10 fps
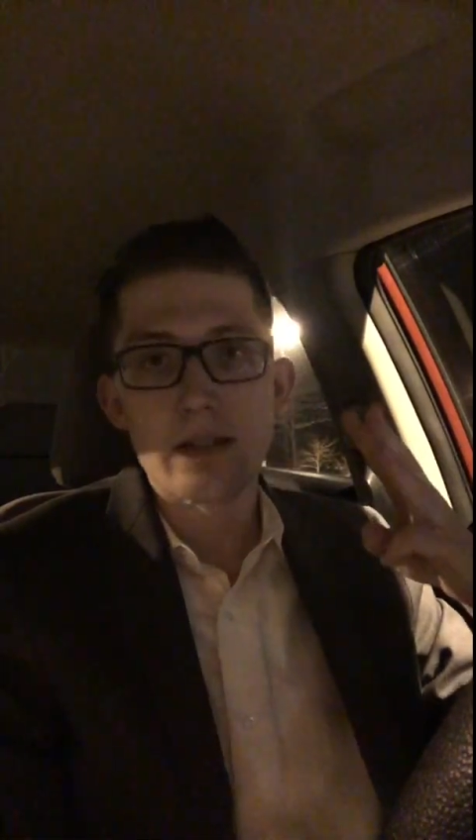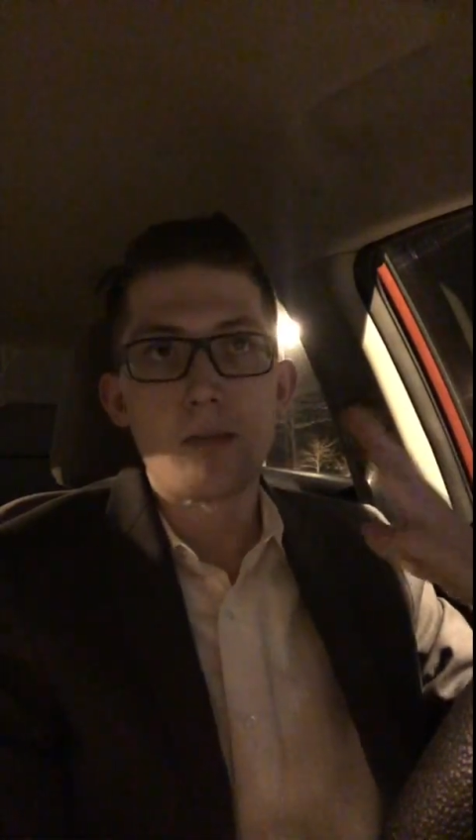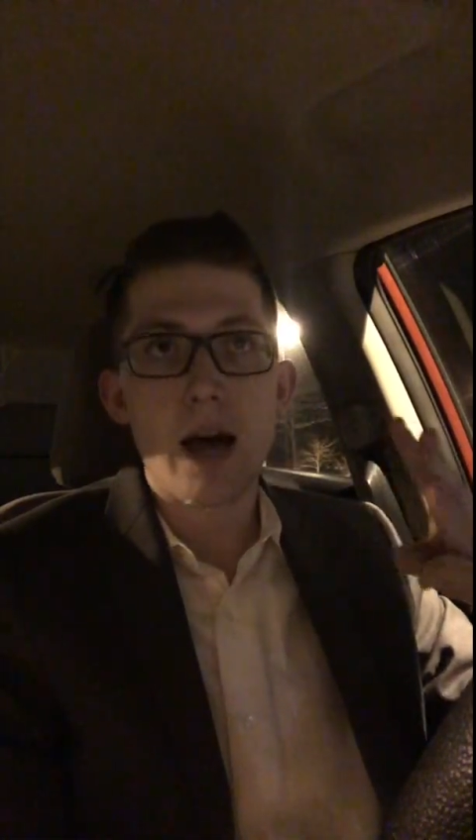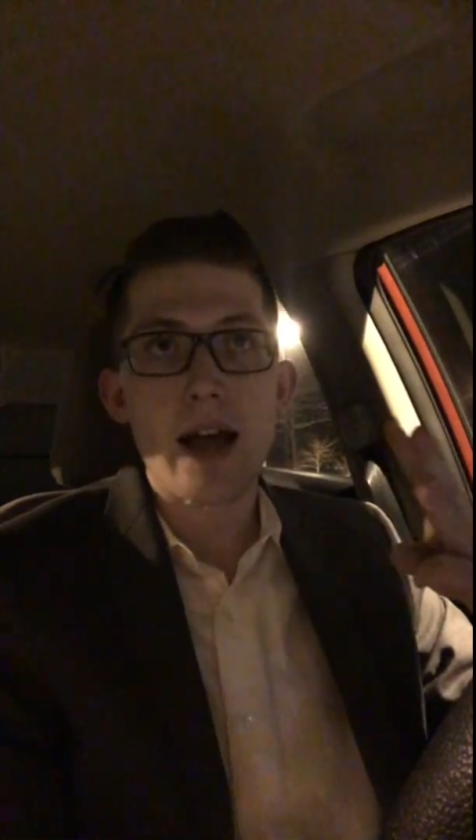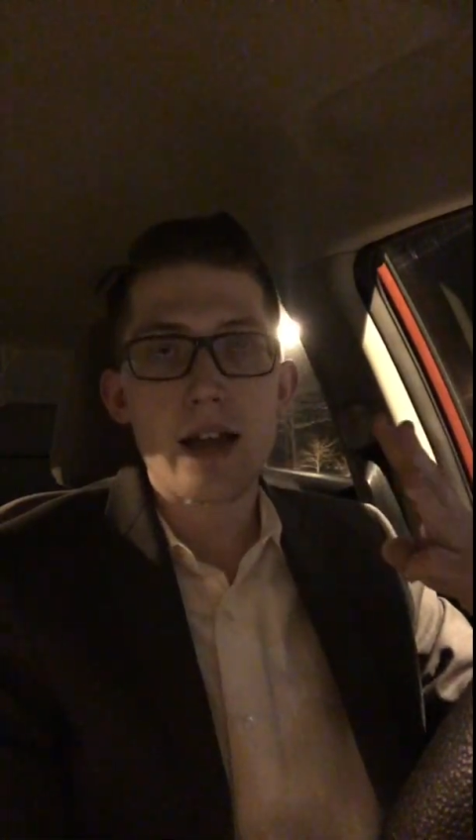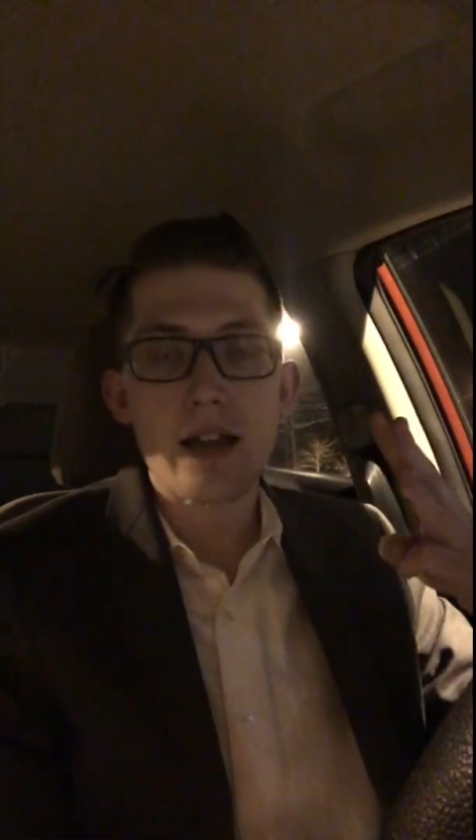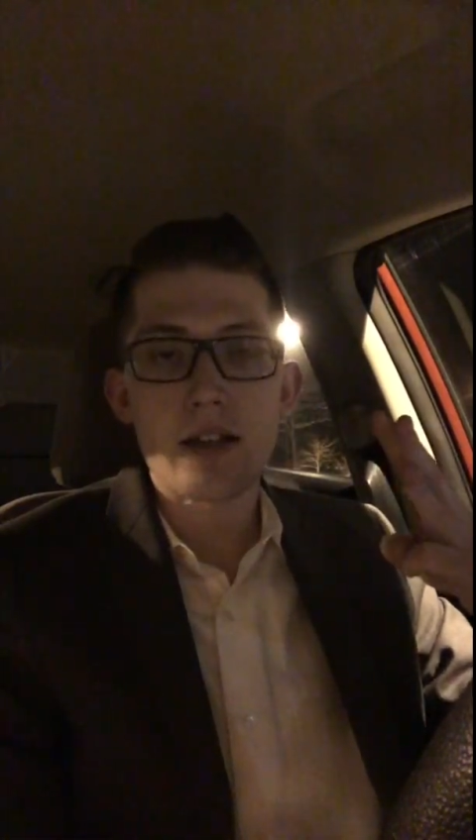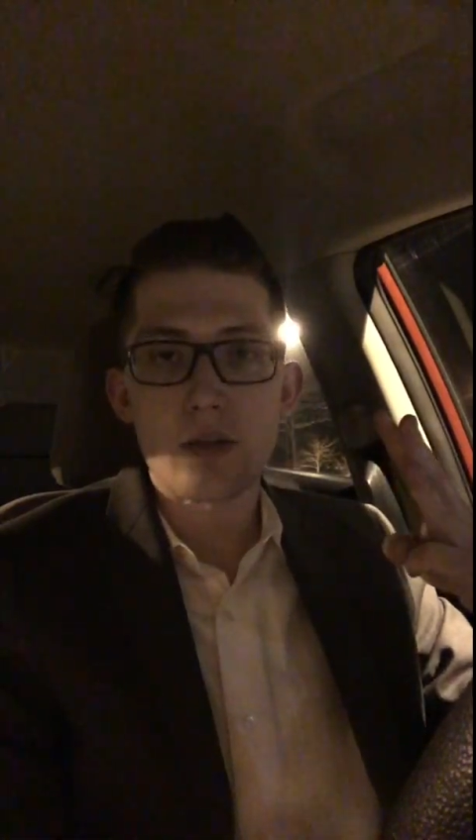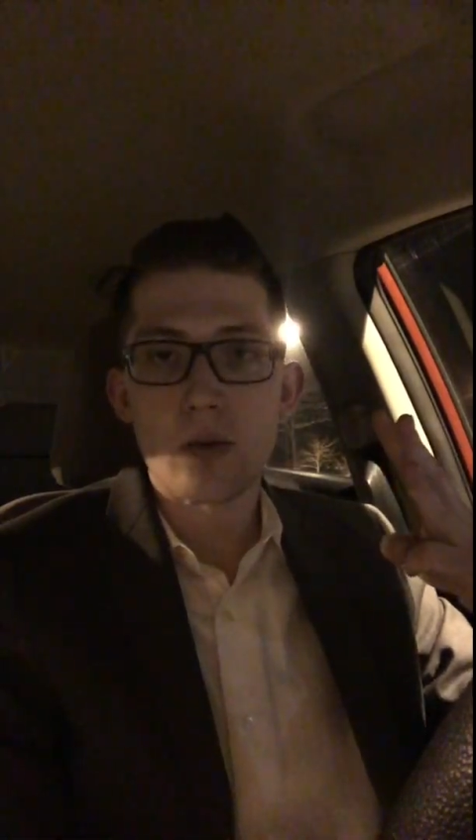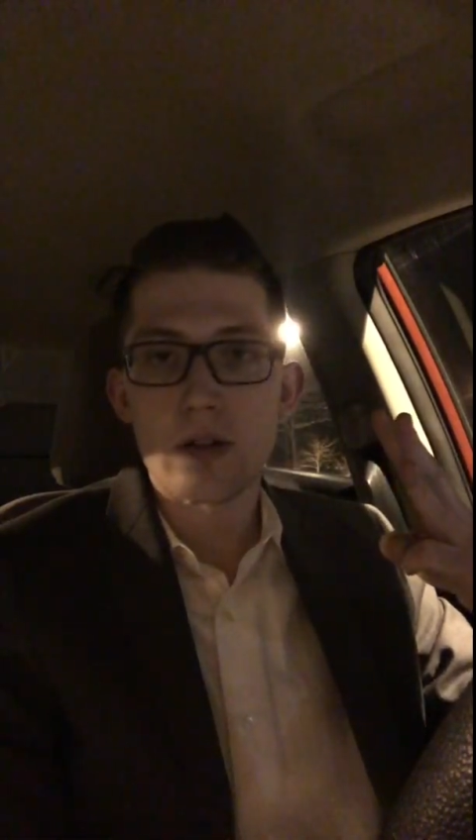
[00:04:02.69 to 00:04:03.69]
buy
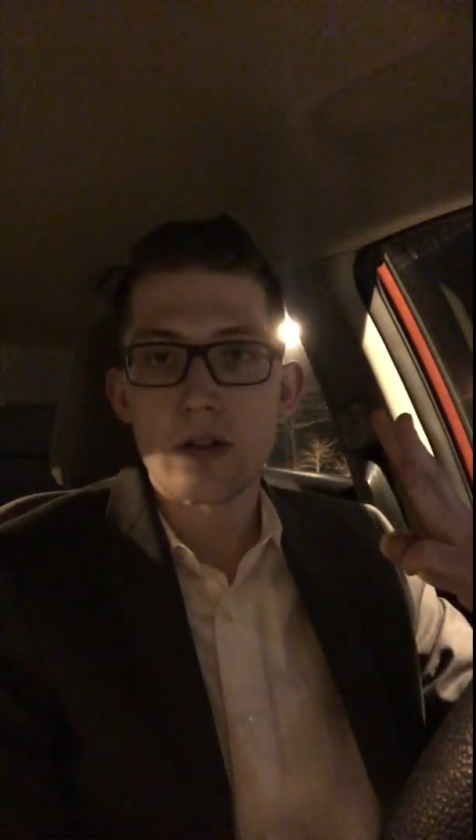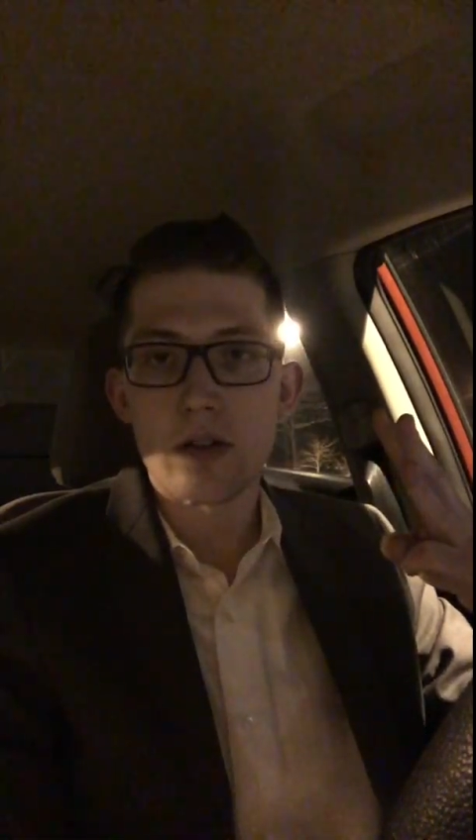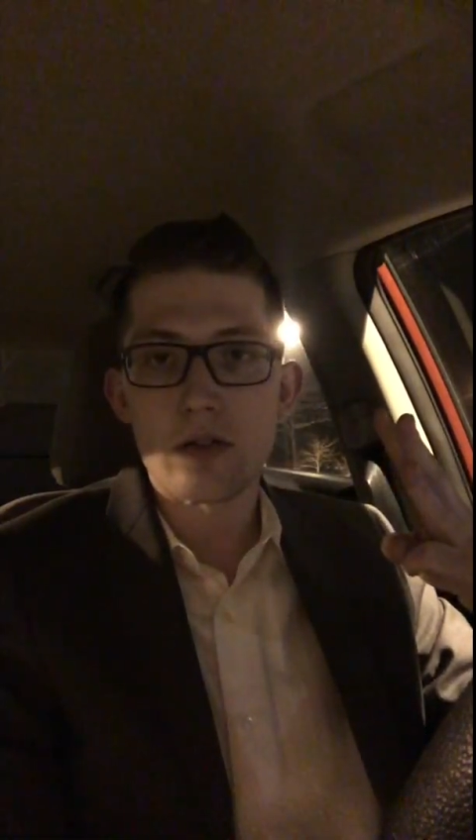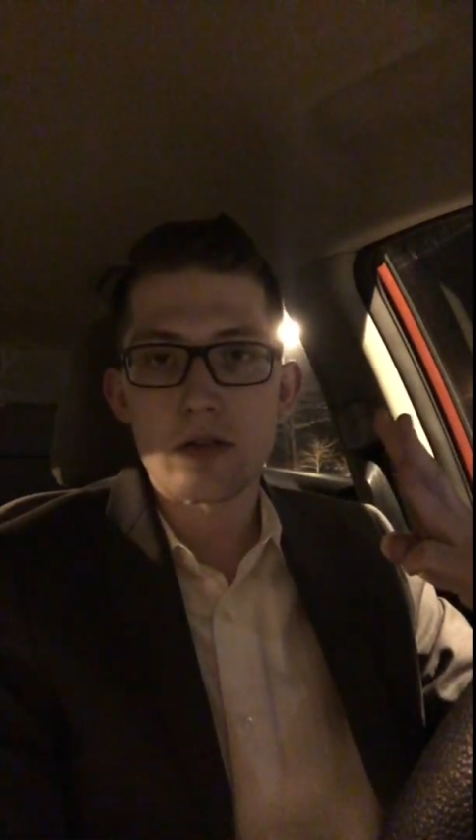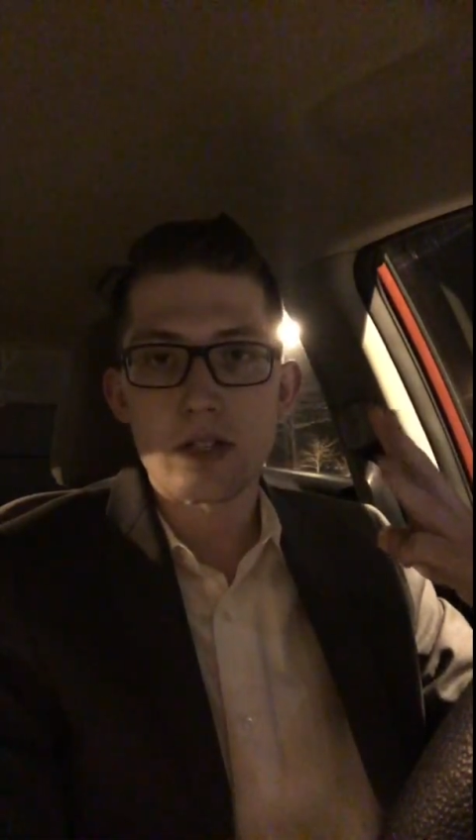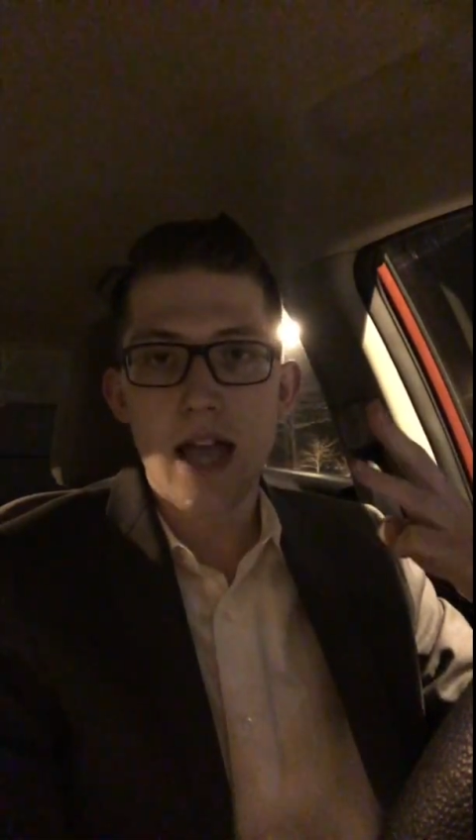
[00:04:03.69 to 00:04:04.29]
into one of those